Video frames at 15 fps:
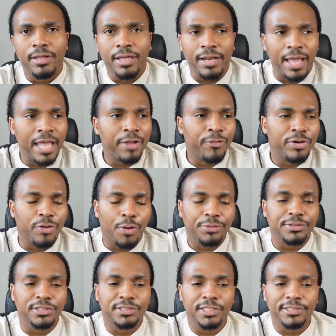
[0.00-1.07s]
And angry
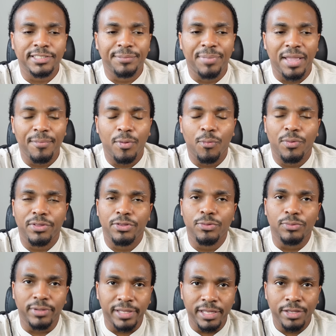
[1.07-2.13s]
narcissistic people, when
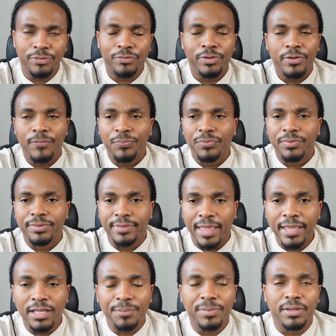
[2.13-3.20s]
you leave,
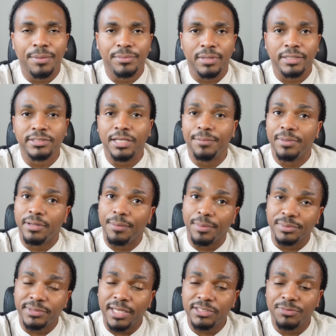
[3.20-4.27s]
they could become, like I said, become
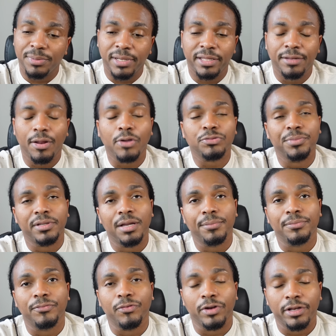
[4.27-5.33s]
obsessive, but they could also
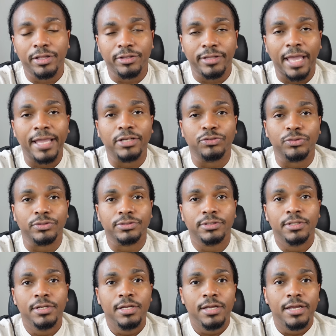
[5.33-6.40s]
become really dangerous.
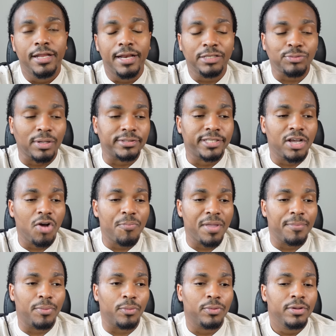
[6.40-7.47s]
And that's why I tell
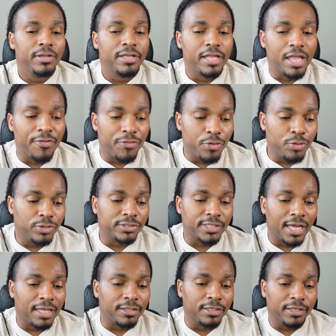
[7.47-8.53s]
people, if you
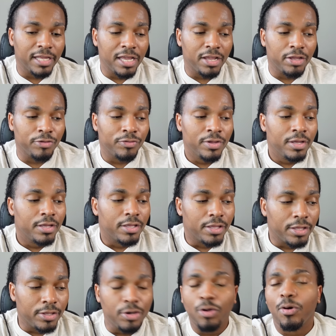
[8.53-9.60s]
decide to leave,
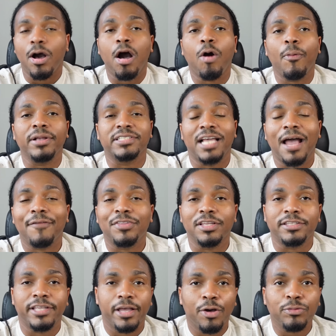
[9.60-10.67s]
you don't always have
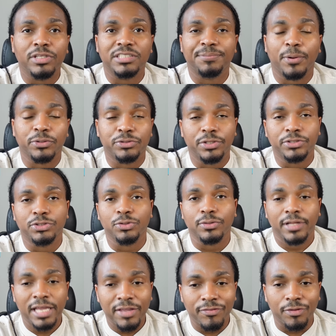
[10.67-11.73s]
to tell this person that you're
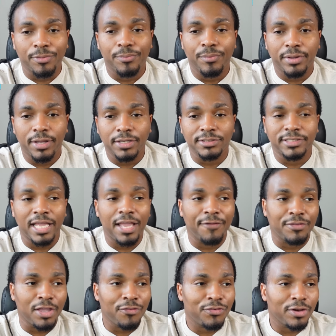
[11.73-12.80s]
leaving, because they,
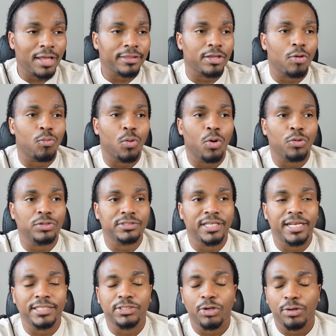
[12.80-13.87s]
if they feel like their world is
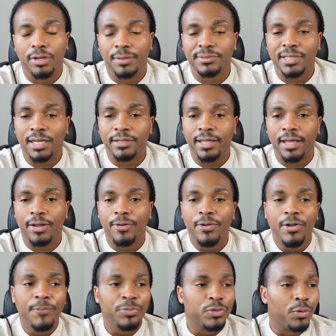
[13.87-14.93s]
getting turned upside down,
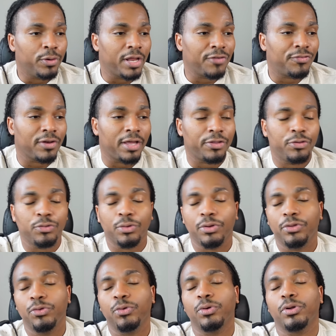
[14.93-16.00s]
or they feel like you're
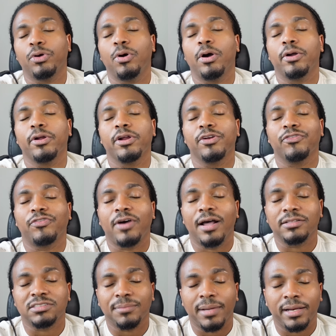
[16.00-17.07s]
gonna, you're gonna go out here and
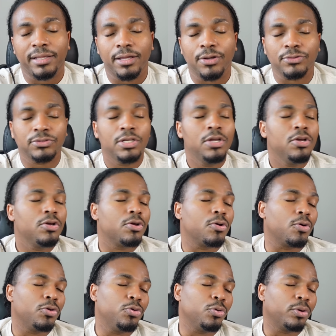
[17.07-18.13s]
find somebody else,
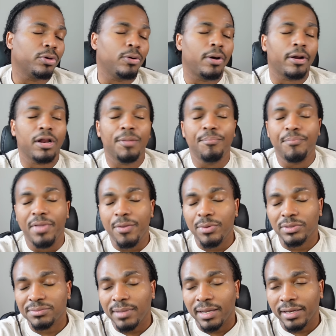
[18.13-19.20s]
or you're gonna go out here and be
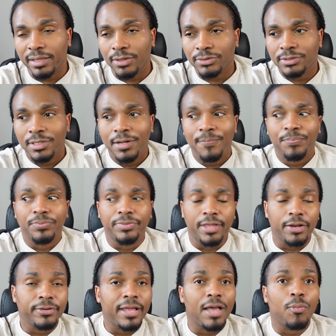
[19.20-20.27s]
with somebody else,
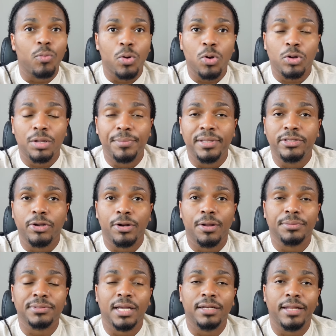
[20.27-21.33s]
their damn world can be turned
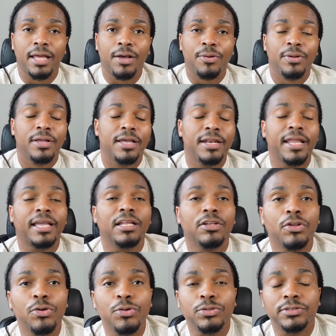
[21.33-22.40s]
upside down, and they can
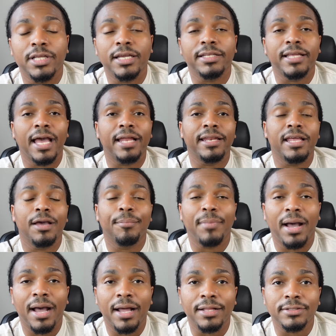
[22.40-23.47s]
lose their goddamn
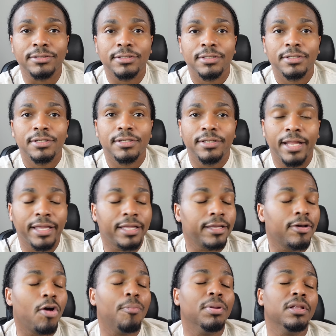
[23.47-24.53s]
minds. They can
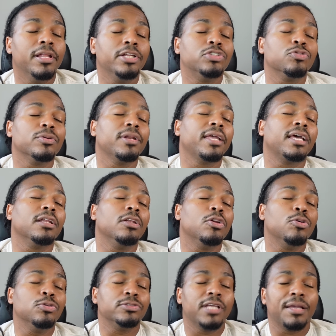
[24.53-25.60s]
go belligerent. They can
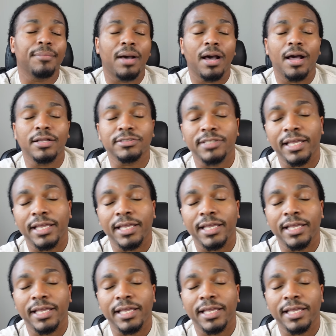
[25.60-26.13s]
lose their minds.